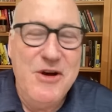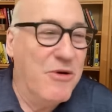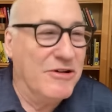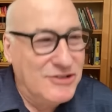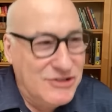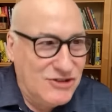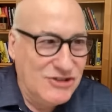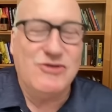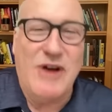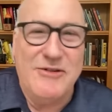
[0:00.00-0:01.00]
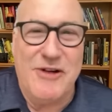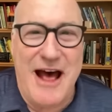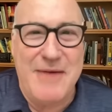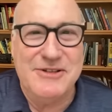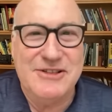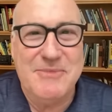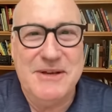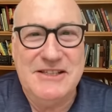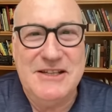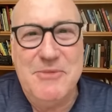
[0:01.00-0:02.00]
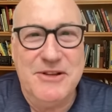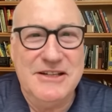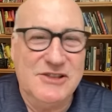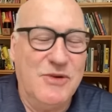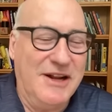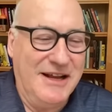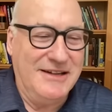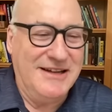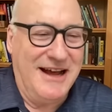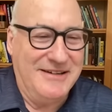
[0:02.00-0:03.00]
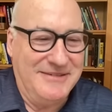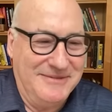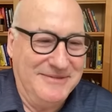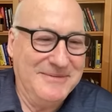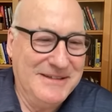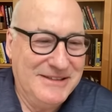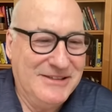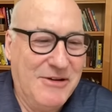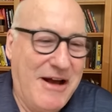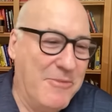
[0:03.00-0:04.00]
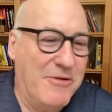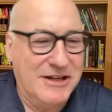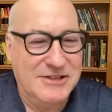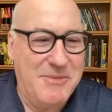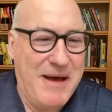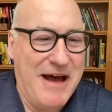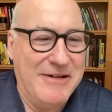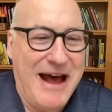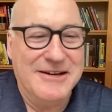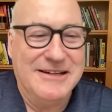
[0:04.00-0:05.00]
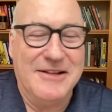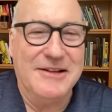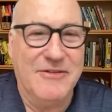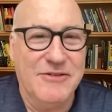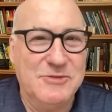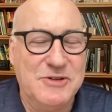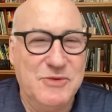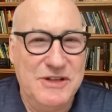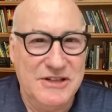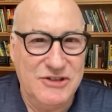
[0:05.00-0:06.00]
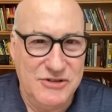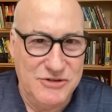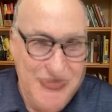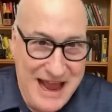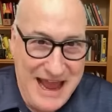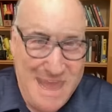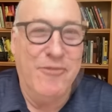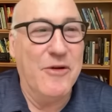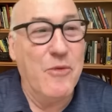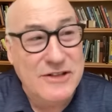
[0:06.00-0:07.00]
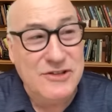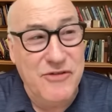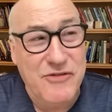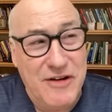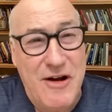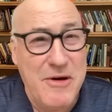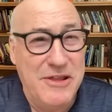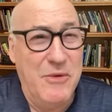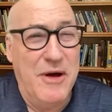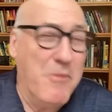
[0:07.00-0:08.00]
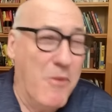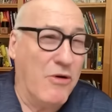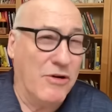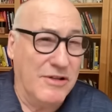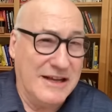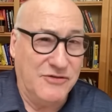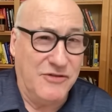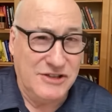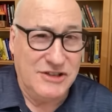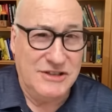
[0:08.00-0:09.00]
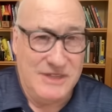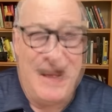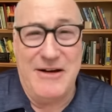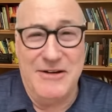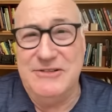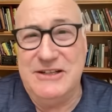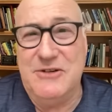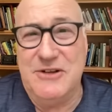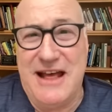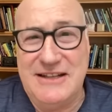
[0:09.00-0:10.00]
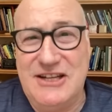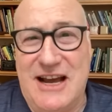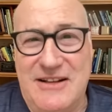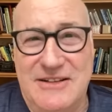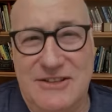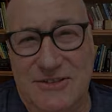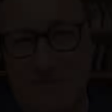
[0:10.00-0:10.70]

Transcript: who are just trying to accomplish something simple they just want to get done. So our book is about how to tell the difference between the two. And, and once you figure out whether you want more or less friction, how you deal with that challenge.